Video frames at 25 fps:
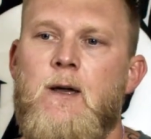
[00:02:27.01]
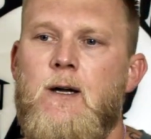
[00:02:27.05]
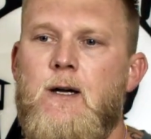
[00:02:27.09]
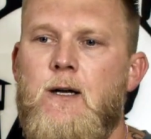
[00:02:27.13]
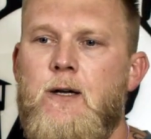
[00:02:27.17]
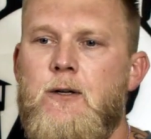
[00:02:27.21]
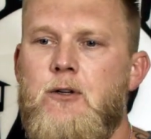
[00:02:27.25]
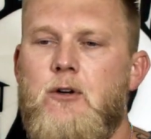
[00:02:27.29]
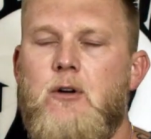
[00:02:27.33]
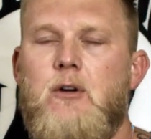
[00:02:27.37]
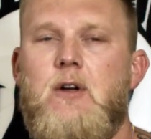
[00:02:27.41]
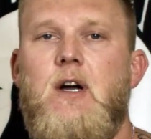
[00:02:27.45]

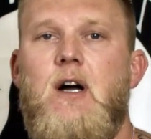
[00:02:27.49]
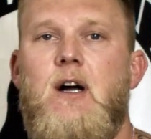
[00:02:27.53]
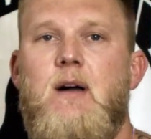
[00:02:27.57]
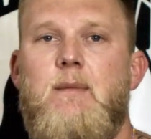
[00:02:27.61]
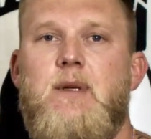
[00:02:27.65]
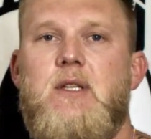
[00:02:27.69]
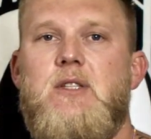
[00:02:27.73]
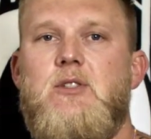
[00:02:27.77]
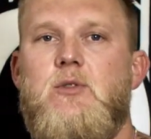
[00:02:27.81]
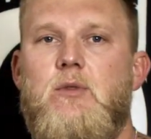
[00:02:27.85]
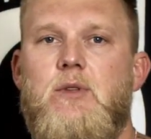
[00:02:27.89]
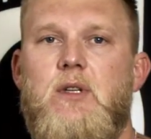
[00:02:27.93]
uh, your
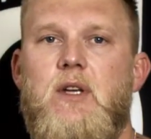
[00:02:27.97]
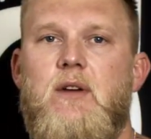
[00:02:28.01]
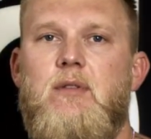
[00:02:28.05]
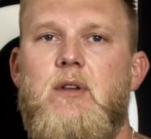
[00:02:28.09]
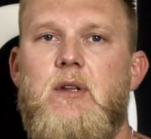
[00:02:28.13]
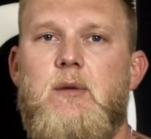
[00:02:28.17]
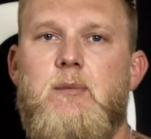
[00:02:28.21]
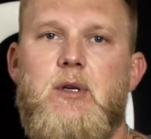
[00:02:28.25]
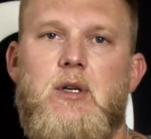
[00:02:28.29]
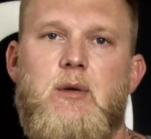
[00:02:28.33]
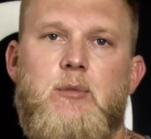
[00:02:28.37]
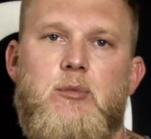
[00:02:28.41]
comments will
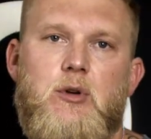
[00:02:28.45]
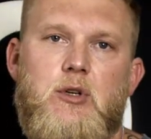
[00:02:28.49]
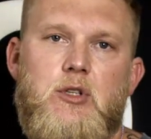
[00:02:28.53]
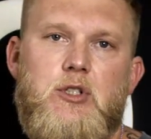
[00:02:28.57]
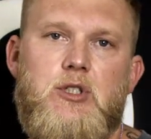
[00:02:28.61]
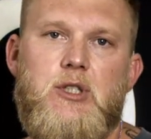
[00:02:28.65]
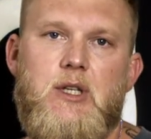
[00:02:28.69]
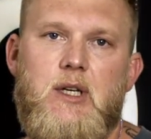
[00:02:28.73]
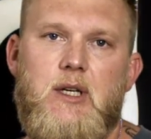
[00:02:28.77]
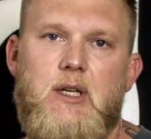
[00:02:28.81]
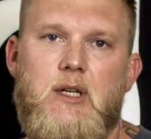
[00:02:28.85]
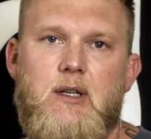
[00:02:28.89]
definitely be
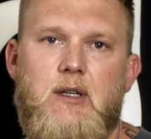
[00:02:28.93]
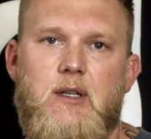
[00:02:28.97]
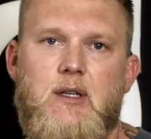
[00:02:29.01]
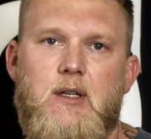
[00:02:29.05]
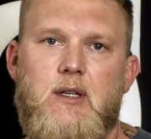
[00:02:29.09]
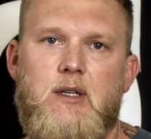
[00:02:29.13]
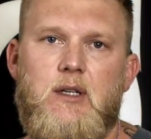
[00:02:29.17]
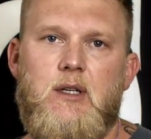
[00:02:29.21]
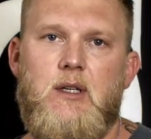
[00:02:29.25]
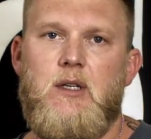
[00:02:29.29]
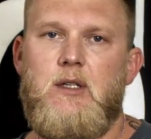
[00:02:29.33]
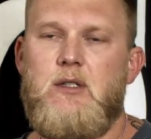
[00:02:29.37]
appreciated.
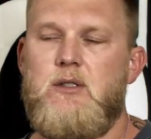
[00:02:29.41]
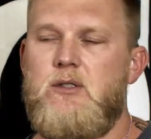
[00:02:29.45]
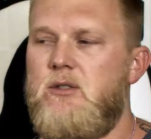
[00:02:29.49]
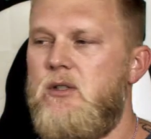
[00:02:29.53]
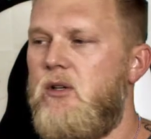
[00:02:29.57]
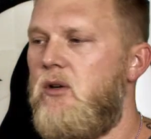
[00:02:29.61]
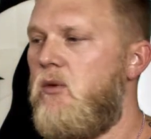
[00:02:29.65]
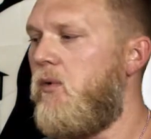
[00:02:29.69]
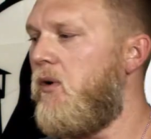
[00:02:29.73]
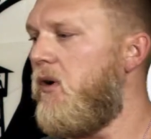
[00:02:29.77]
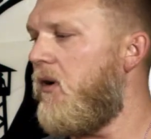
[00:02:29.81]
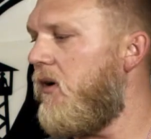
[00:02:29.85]

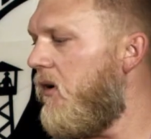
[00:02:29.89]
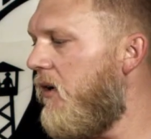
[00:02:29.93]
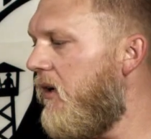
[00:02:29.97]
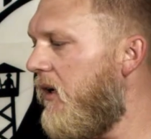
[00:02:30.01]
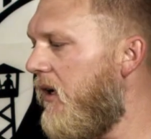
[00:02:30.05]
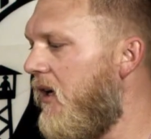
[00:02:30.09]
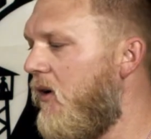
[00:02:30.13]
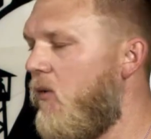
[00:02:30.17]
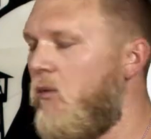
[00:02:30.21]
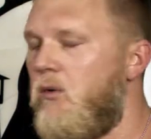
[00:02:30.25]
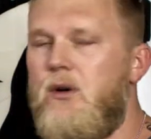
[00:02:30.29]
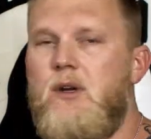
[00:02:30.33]
So we're,
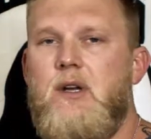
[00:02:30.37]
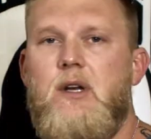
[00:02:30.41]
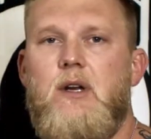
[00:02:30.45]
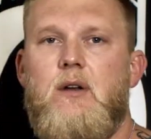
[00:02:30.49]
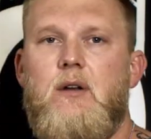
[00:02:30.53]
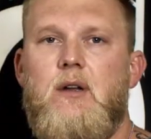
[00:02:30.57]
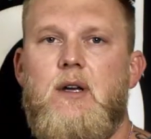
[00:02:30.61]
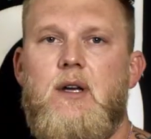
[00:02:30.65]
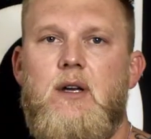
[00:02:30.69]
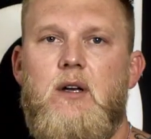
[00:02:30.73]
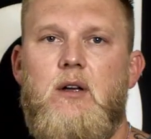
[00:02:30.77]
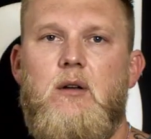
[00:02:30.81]
again, we're
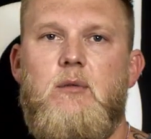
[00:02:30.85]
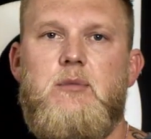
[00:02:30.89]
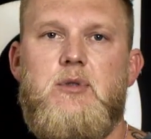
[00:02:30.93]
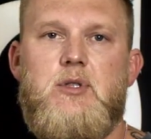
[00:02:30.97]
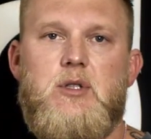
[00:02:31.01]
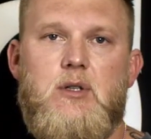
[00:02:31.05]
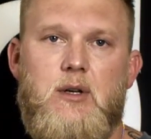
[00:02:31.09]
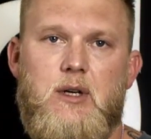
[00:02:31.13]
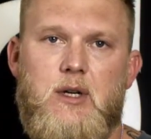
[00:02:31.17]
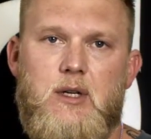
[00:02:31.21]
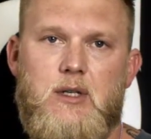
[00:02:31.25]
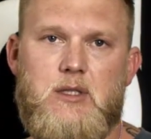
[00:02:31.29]
here to help.
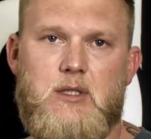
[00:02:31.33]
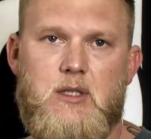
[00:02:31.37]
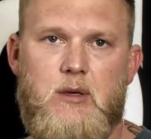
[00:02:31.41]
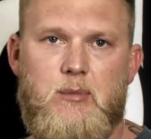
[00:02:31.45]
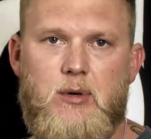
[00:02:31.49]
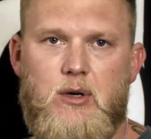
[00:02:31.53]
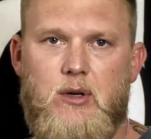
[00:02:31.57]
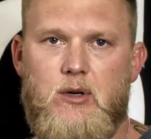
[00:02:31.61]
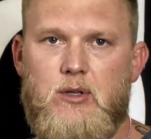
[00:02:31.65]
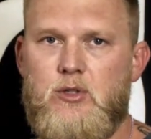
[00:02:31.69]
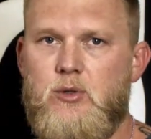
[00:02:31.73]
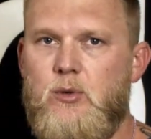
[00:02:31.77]
So hit us
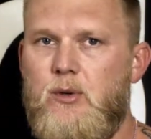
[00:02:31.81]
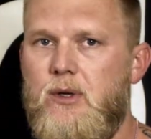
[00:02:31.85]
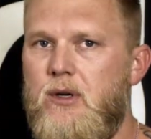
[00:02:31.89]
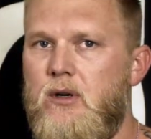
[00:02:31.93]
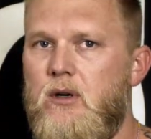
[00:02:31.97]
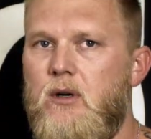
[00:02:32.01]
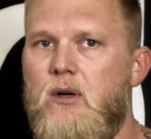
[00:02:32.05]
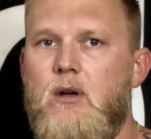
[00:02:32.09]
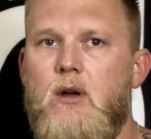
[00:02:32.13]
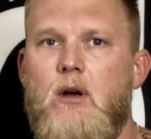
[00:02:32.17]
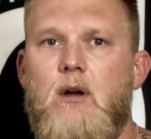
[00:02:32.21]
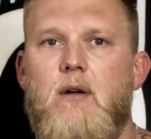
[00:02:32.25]
up on our
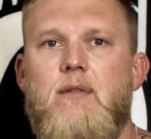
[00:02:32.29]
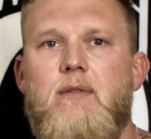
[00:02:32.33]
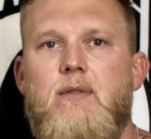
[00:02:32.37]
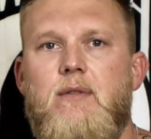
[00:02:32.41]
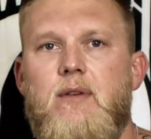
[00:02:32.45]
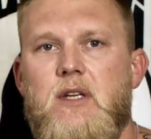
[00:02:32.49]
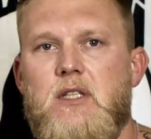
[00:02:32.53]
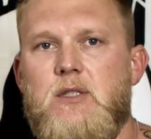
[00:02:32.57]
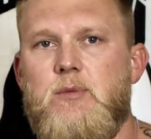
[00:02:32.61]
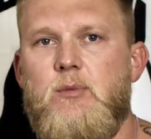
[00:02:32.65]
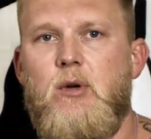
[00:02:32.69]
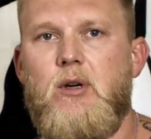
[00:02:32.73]
Twitter, our
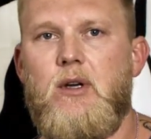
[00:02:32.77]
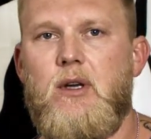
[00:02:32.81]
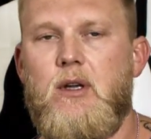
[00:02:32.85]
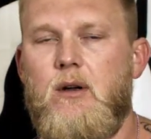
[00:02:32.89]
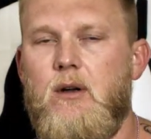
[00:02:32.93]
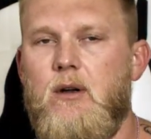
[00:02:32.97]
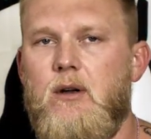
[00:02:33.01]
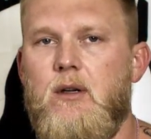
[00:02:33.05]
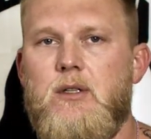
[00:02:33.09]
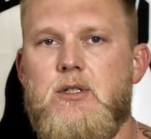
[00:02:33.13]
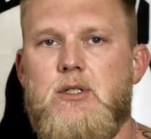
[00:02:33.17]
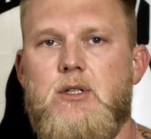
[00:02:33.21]
Facebook,
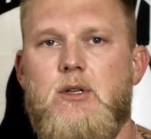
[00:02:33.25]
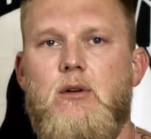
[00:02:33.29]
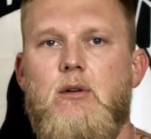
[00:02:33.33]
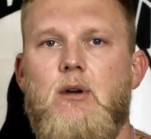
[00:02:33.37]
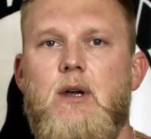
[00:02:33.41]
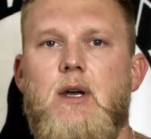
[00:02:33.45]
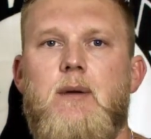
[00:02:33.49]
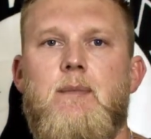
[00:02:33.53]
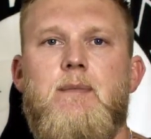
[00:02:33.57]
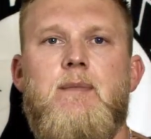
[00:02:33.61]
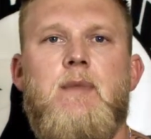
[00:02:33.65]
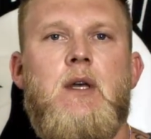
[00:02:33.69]
and our
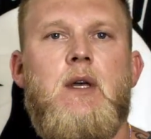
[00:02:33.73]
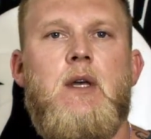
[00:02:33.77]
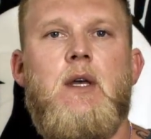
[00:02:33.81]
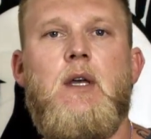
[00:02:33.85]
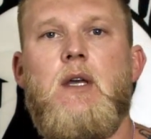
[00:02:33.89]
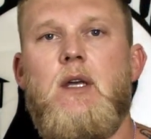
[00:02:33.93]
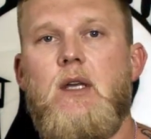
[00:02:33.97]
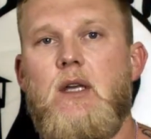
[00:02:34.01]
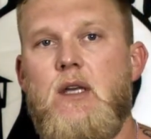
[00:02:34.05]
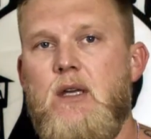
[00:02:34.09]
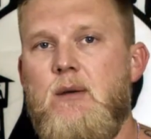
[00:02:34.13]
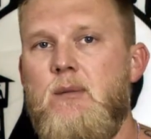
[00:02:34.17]
Instagram.
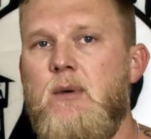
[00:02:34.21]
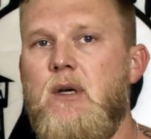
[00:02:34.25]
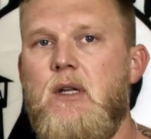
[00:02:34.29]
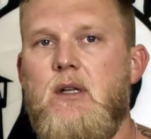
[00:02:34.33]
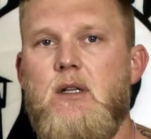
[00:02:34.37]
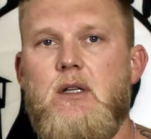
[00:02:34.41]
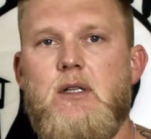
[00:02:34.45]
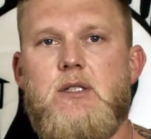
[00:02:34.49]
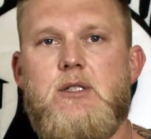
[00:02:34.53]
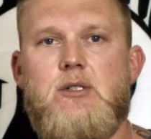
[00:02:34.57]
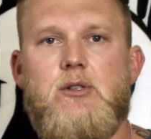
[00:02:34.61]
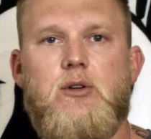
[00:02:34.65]

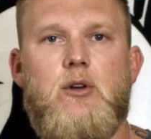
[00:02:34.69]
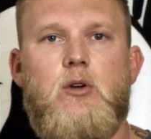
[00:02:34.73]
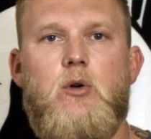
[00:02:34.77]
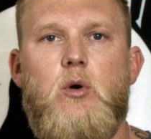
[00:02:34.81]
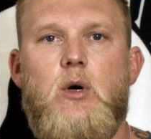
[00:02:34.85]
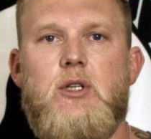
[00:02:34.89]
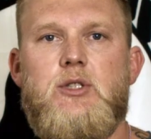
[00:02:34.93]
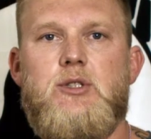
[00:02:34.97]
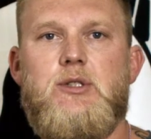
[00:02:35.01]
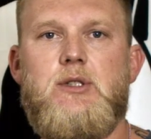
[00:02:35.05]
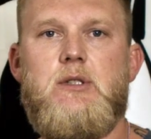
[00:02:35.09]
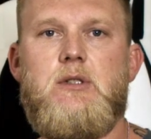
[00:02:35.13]
Email us your
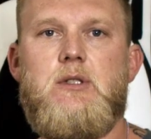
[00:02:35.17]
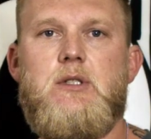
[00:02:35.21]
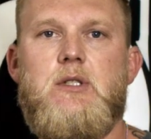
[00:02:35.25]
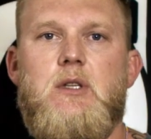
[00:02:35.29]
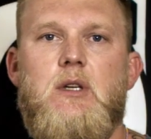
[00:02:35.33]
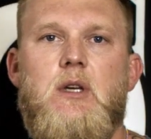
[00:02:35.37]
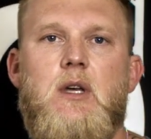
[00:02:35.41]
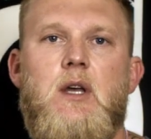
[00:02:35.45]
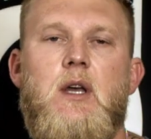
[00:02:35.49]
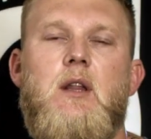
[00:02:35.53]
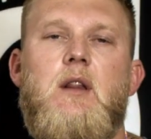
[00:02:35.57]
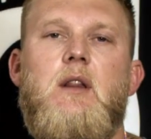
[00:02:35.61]

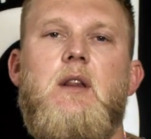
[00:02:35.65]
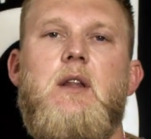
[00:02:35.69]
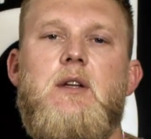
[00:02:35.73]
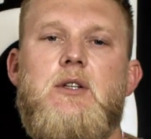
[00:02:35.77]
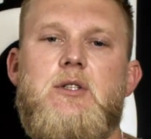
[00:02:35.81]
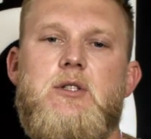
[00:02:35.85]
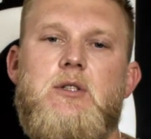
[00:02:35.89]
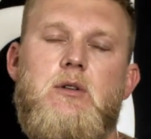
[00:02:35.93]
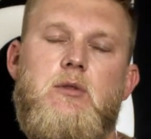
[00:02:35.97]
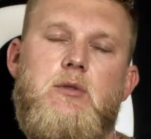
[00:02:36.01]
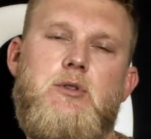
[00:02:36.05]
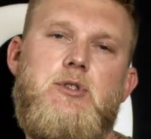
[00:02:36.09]
questions. Let
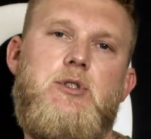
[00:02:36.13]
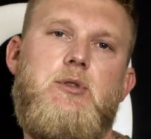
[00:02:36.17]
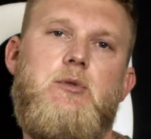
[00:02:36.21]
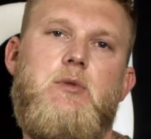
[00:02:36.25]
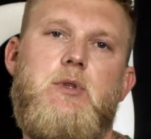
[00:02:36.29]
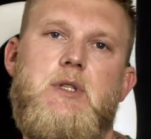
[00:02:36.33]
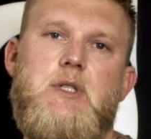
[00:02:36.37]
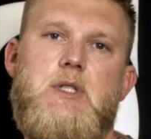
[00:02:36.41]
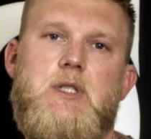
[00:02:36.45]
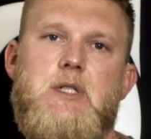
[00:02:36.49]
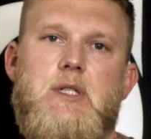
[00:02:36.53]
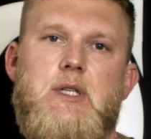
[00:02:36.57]
us know what you
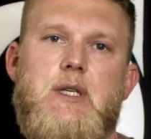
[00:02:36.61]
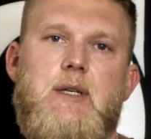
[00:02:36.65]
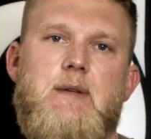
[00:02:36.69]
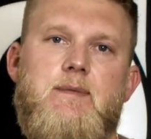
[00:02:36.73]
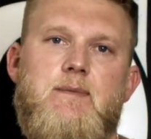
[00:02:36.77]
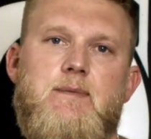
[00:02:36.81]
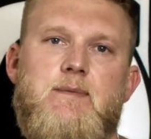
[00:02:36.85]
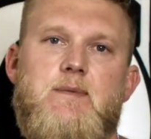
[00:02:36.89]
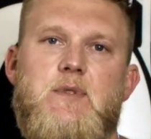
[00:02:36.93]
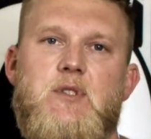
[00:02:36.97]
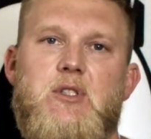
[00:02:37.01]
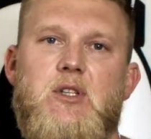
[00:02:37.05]
want to see.
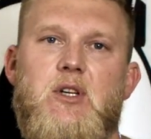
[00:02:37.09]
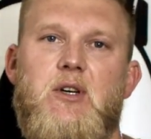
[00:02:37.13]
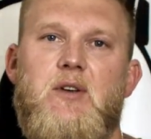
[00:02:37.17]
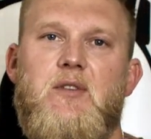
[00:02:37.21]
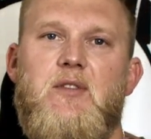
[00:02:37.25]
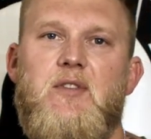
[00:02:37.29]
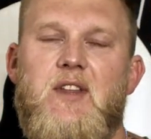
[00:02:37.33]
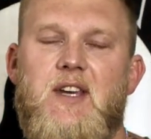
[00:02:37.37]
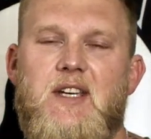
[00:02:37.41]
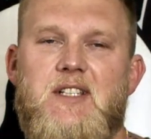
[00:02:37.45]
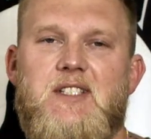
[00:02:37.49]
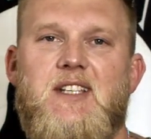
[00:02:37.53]

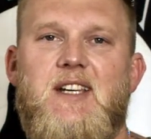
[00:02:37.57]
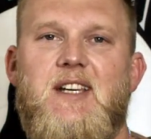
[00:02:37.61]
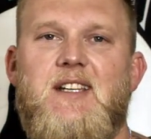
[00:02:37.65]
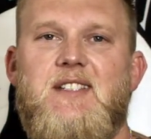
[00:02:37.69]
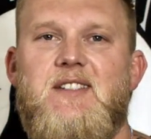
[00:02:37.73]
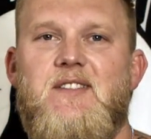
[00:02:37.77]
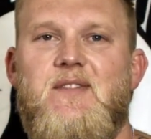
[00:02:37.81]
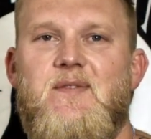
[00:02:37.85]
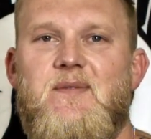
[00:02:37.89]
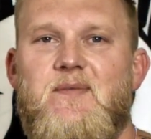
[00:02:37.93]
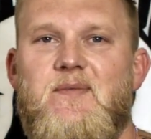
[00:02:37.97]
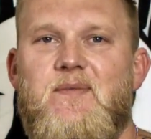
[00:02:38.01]
So thanks,
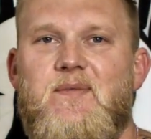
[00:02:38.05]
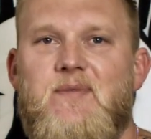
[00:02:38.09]
guys.